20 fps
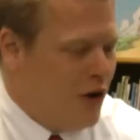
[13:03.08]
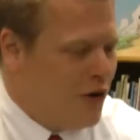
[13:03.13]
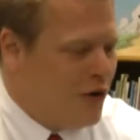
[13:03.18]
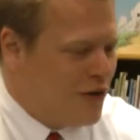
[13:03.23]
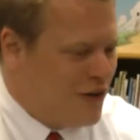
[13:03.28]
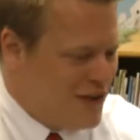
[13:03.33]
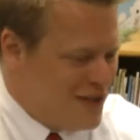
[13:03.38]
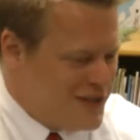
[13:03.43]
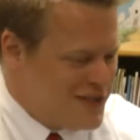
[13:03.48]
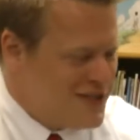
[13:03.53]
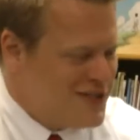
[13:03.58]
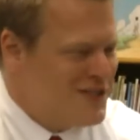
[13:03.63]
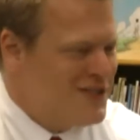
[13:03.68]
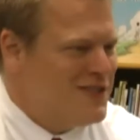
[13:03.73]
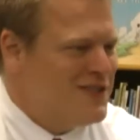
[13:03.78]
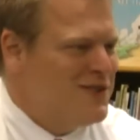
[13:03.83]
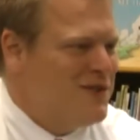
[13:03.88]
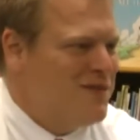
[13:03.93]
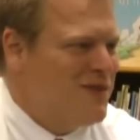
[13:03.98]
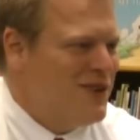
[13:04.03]
Oh, the
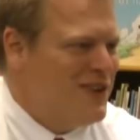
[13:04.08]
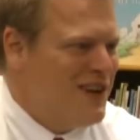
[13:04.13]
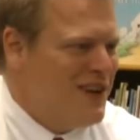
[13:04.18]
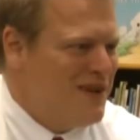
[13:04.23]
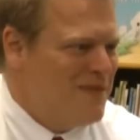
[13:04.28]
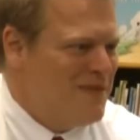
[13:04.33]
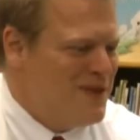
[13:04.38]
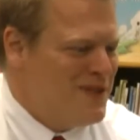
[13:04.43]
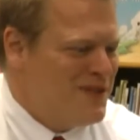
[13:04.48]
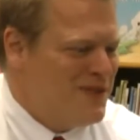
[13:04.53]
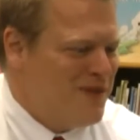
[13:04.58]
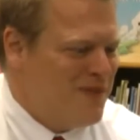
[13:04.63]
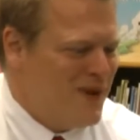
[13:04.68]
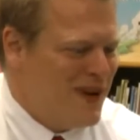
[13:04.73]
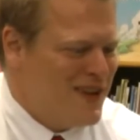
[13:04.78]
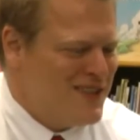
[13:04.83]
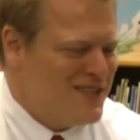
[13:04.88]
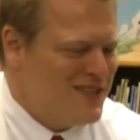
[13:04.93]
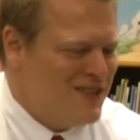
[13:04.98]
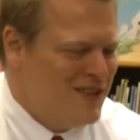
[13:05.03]
assistant superintendent, Mr.
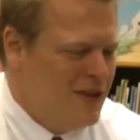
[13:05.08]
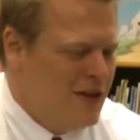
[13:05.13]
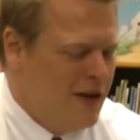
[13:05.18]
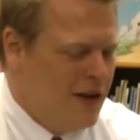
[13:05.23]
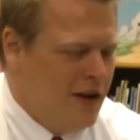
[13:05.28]
Apostle?